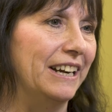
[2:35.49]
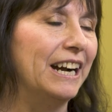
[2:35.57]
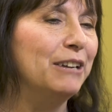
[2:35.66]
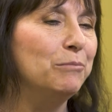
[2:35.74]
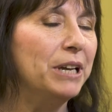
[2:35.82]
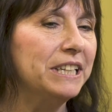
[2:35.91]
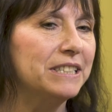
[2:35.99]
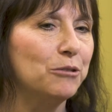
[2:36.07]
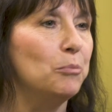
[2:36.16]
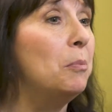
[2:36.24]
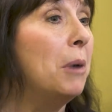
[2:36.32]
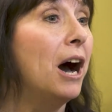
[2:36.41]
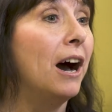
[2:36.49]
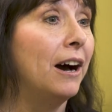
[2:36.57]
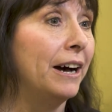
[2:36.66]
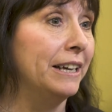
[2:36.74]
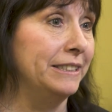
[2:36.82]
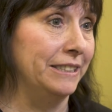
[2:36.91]
I made something
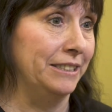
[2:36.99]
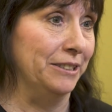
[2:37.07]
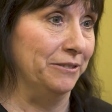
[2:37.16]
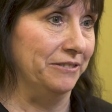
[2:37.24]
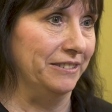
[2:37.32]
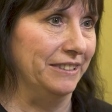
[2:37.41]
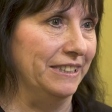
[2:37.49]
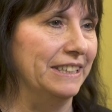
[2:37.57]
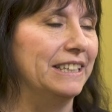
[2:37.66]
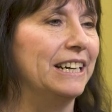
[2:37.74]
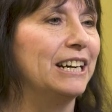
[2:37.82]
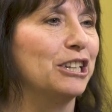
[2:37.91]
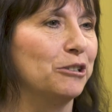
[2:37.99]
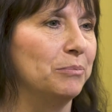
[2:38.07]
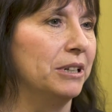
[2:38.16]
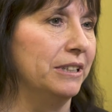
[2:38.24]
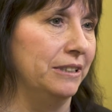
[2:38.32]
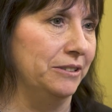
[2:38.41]
positive out of
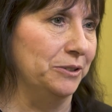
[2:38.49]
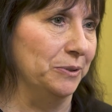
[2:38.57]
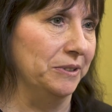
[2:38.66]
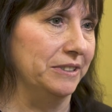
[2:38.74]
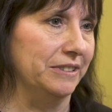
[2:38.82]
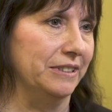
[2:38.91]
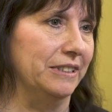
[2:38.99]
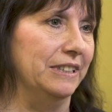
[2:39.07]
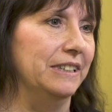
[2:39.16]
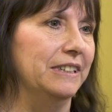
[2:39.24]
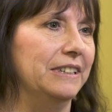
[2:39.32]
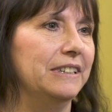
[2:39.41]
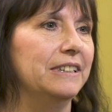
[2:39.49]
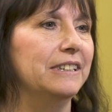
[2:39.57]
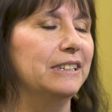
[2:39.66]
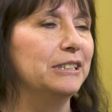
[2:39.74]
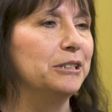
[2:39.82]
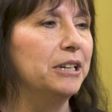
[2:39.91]
my injuries,
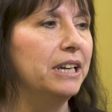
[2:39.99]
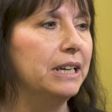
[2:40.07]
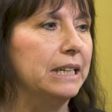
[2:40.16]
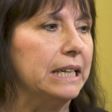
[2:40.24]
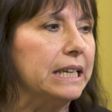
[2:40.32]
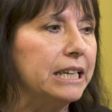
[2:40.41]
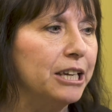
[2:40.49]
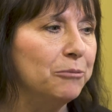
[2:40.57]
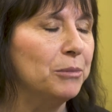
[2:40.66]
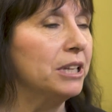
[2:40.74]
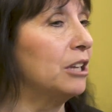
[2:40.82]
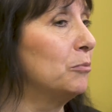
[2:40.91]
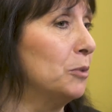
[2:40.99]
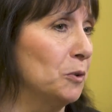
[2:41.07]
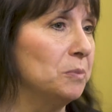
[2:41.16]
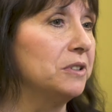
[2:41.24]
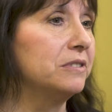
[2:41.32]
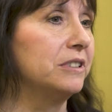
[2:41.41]
and it gave my life
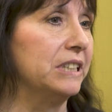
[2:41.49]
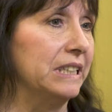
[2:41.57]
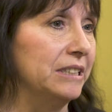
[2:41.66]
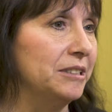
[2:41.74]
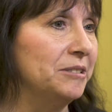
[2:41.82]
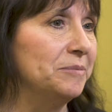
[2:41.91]
purpose again.